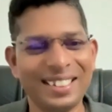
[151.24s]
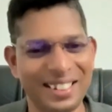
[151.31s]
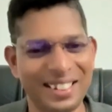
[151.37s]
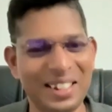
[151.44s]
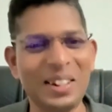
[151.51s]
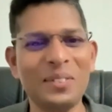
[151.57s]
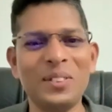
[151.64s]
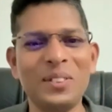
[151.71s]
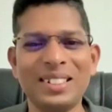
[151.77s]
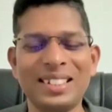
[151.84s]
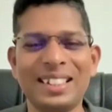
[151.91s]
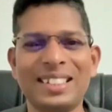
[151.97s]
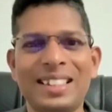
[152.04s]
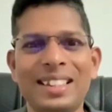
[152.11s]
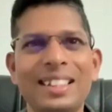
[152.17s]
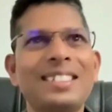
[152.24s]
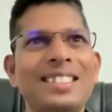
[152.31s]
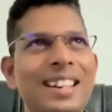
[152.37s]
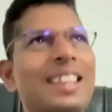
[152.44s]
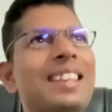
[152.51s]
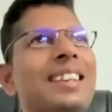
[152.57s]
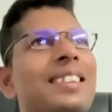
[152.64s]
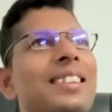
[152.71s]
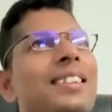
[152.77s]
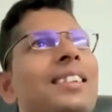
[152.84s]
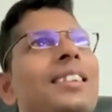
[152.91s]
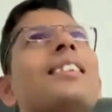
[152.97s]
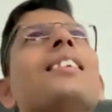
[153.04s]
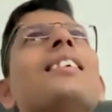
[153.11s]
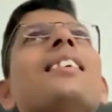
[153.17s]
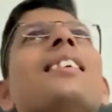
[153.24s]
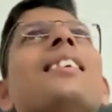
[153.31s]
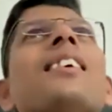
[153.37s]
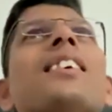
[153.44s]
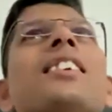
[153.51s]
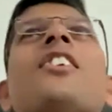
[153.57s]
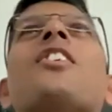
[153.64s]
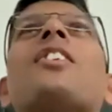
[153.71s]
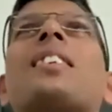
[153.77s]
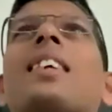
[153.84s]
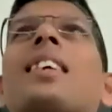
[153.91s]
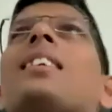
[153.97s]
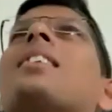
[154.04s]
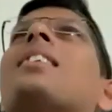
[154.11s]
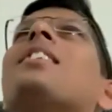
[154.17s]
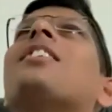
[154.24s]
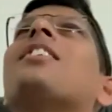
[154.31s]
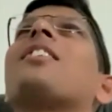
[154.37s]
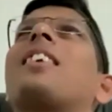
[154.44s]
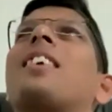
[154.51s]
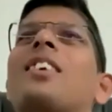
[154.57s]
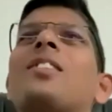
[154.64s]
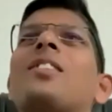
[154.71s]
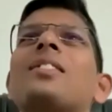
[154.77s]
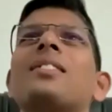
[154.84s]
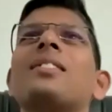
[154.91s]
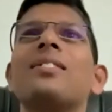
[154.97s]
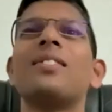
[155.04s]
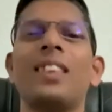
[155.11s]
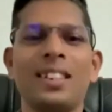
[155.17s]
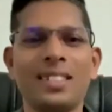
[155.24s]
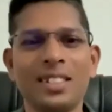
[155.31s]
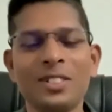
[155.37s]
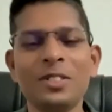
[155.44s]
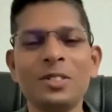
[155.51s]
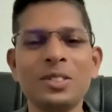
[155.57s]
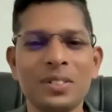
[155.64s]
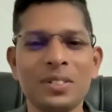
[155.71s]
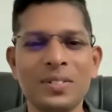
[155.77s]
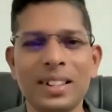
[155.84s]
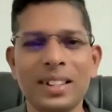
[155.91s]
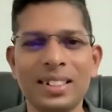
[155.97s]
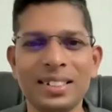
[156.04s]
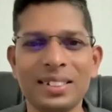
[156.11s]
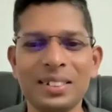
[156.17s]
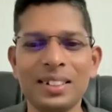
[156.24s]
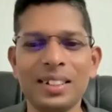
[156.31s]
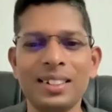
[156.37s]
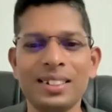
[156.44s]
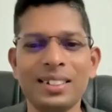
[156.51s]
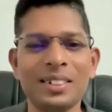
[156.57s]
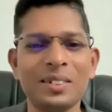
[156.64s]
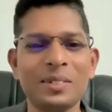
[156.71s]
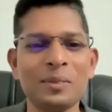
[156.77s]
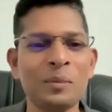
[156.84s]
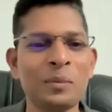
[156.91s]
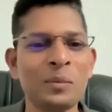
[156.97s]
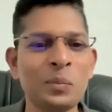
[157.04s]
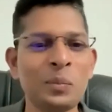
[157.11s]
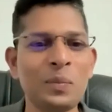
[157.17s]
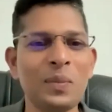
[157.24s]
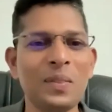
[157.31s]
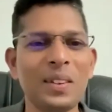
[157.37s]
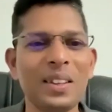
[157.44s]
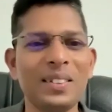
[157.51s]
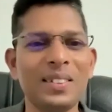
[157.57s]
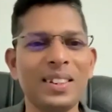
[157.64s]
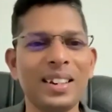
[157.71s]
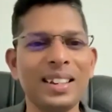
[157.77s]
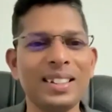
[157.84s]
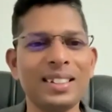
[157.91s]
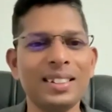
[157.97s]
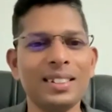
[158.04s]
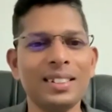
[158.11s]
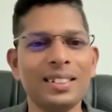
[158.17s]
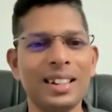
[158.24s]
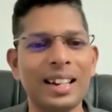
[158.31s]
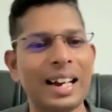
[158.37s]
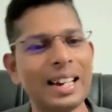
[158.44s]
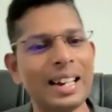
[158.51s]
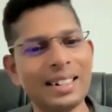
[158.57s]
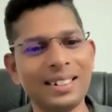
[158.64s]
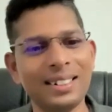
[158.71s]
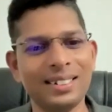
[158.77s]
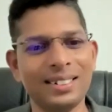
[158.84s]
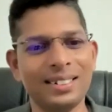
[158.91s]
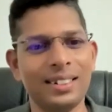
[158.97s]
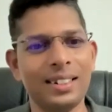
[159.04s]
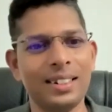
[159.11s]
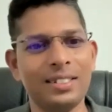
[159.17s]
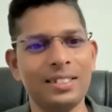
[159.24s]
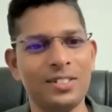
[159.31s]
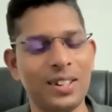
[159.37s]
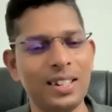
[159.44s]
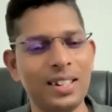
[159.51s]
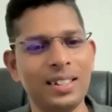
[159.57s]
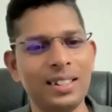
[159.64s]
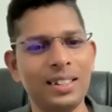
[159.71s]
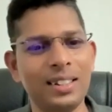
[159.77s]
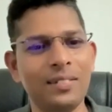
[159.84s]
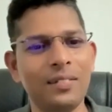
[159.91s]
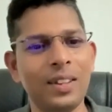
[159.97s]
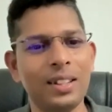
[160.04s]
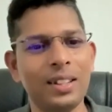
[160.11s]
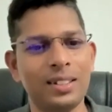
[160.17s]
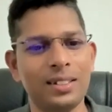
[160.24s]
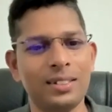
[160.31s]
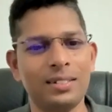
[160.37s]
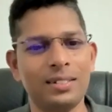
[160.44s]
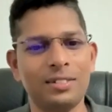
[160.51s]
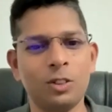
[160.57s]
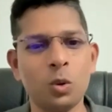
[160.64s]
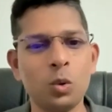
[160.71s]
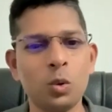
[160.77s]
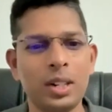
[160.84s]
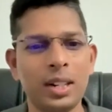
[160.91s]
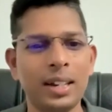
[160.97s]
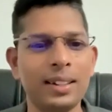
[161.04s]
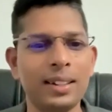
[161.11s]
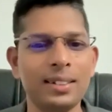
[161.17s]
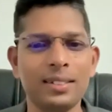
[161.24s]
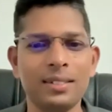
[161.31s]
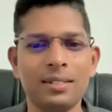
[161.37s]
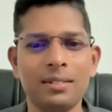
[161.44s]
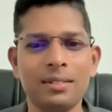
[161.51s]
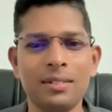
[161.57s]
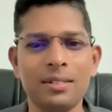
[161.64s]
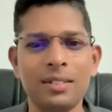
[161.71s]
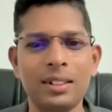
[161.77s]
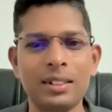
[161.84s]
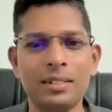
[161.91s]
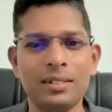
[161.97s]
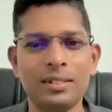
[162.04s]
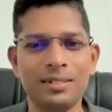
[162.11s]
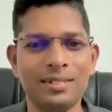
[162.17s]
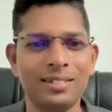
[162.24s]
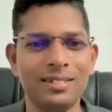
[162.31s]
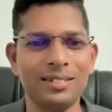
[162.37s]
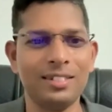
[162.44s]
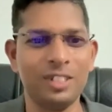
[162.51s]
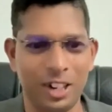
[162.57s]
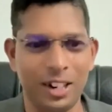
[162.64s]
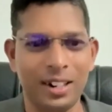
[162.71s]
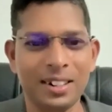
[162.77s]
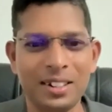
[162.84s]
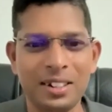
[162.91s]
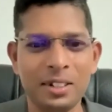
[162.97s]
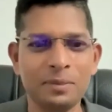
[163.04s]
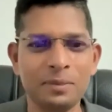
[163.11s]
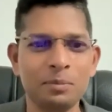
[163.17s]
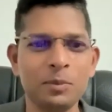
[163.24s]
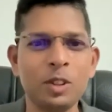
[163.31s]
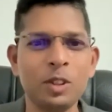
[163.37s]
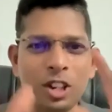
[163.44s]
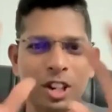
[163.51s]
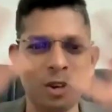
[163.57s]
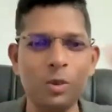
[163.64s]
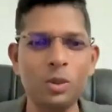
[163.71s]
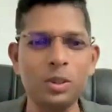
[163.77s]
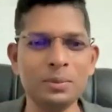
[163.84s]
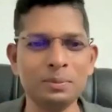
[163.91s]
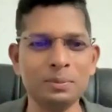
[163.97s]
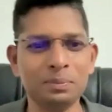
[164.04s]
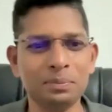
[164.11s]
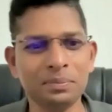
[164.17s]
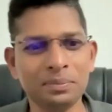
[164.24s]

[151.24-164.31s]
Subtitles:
Think about such a tree, no trunk, no crown. What is the use of that? Right? And a tree with root and trunk, no crown.